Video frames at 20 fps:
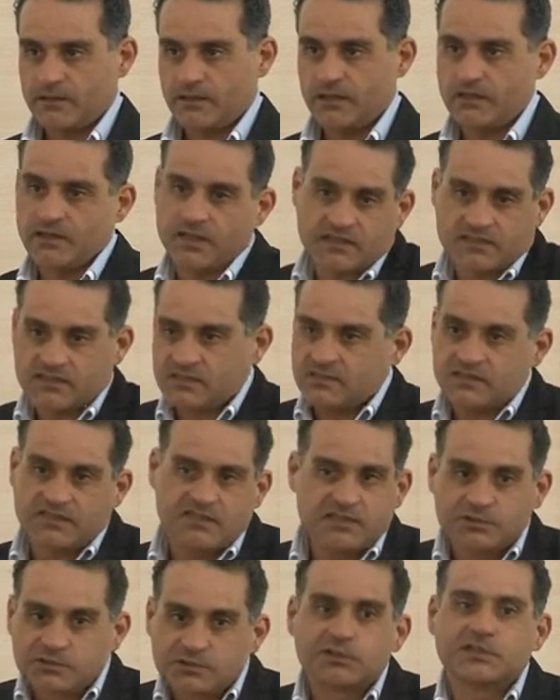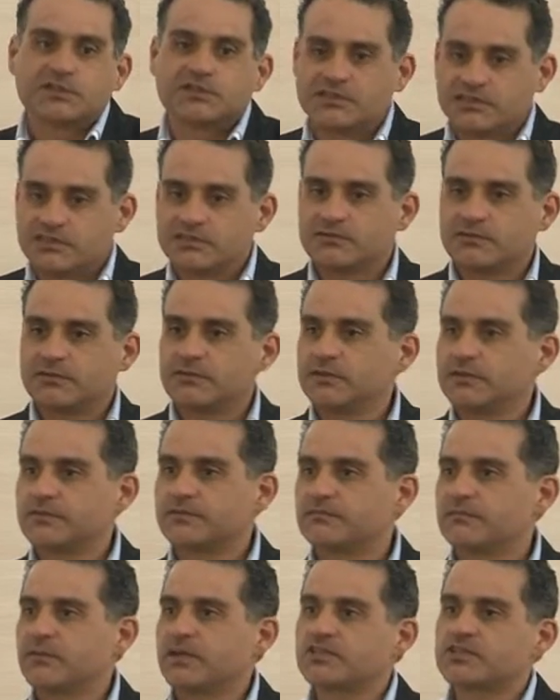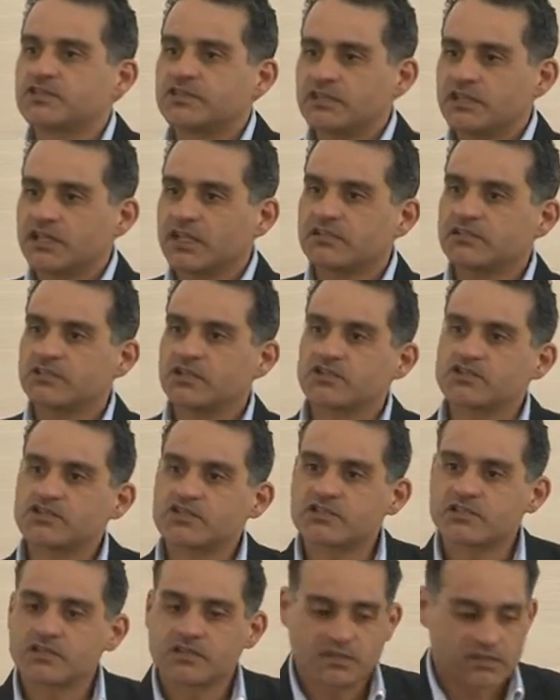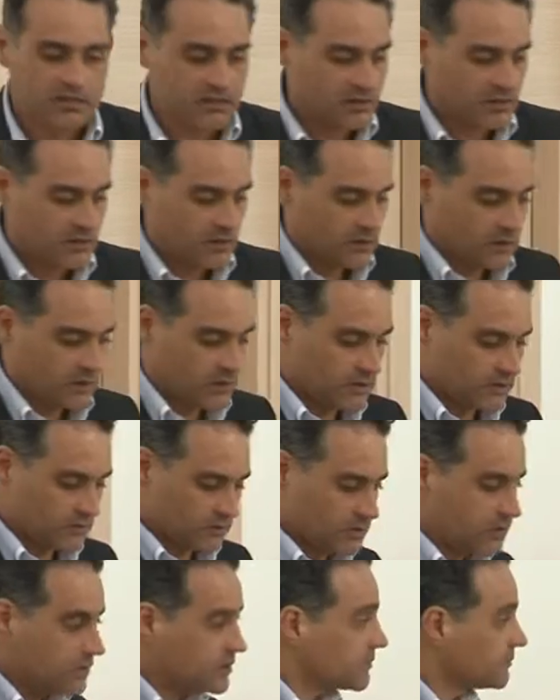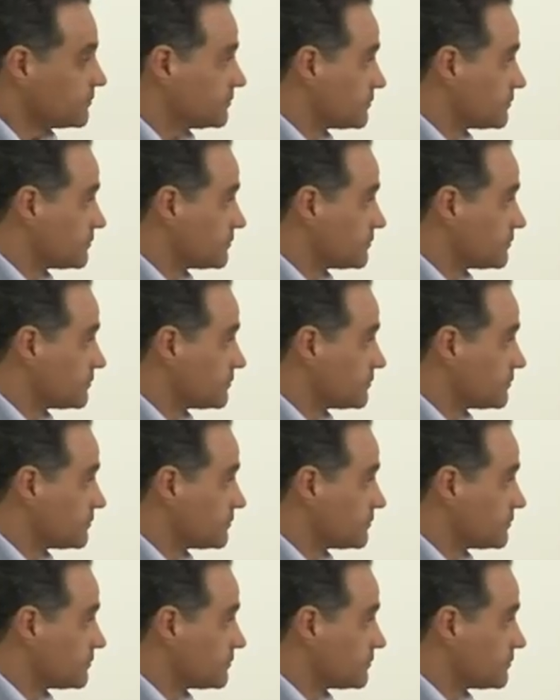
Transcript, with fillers: And that's a key word we were mentioning at the lunch keywords.